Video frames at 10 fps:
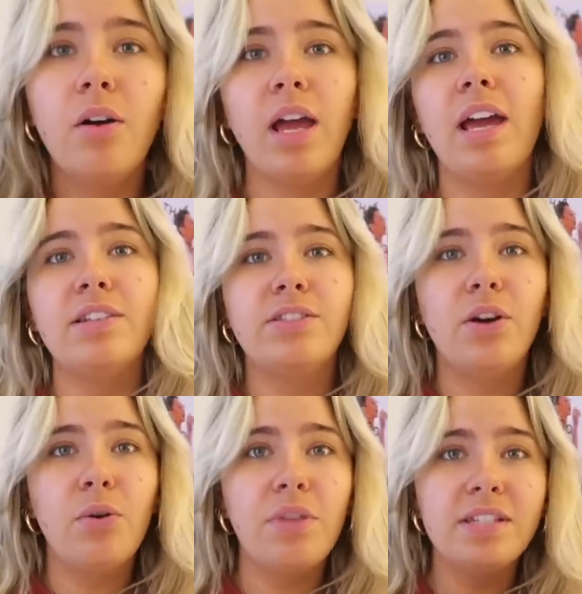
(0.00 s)
Okay,
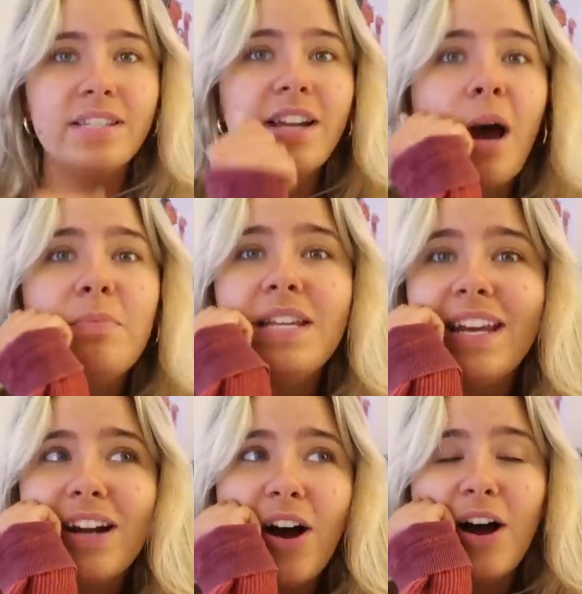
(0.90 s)
so this is an
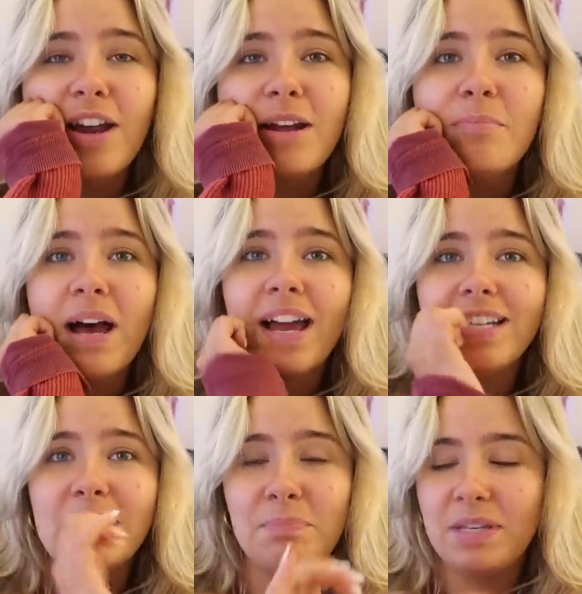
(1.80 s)
update on my DIS